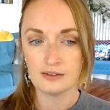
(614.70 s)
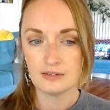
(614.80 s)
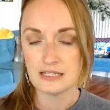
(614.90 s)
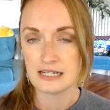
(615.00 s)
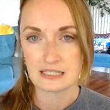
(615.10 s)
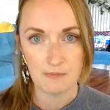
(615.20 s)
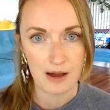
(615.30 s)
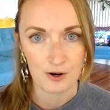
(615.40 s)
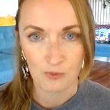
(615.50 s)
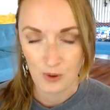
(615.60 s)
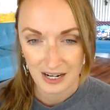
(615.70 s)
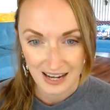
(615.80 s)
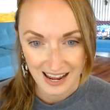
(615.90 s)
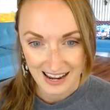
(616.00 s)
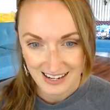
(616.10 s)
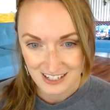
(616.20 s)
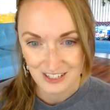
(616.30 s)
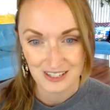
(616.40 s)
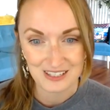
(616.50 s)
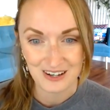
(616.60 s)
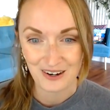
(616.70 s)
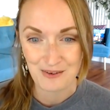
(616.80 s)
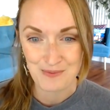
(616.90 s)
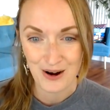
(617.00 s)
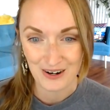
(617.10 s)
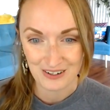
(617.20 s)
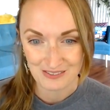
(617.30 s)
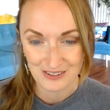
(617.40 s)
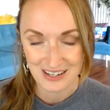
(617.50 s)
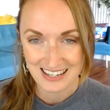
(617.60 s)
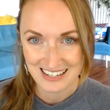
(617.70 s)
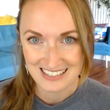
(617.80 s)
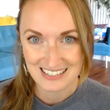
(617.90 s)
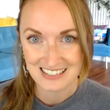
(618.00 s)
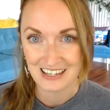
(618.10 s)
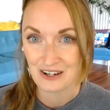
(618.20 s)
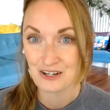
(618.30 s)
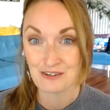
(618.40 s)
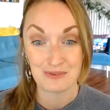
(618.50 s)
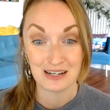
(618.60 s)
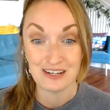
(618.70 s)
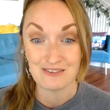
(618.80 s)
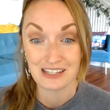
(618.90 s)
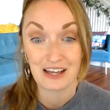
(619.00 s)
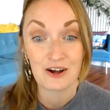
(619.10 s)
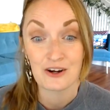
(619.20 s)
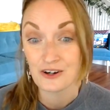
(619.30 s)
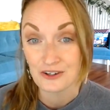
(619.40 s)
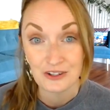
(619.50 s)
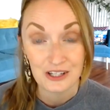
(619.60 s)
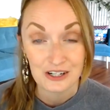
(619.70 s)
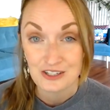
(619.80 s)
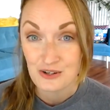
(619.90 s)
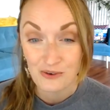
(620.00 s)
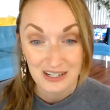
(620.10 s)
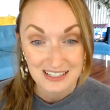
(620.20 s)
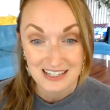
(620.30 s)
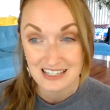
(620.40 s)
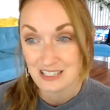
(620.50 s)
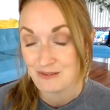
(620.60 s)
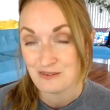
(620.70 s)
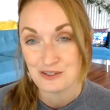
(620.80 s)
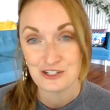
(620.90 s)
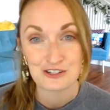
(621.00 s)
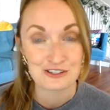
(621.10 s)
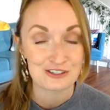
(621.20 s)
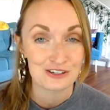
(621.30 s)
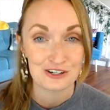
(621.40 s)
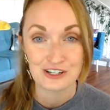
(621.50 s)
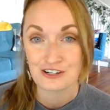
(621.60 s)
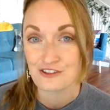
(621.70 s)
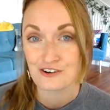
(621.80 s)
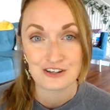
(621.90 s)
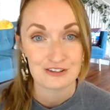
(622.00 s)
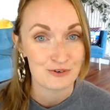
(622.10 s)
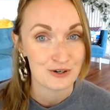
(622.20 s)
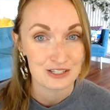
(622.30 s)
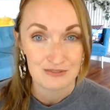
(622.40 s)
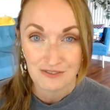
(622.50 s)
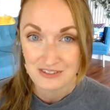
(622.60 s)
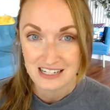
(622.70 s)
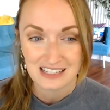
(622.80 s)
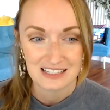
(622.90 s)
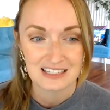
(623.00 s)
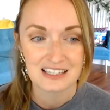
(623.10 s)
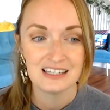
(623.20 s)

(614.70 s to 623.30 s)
it doesn't matter what age this younger part of you is it could have been even like earlier 20s maybe in your you're in your 30s 40s 50s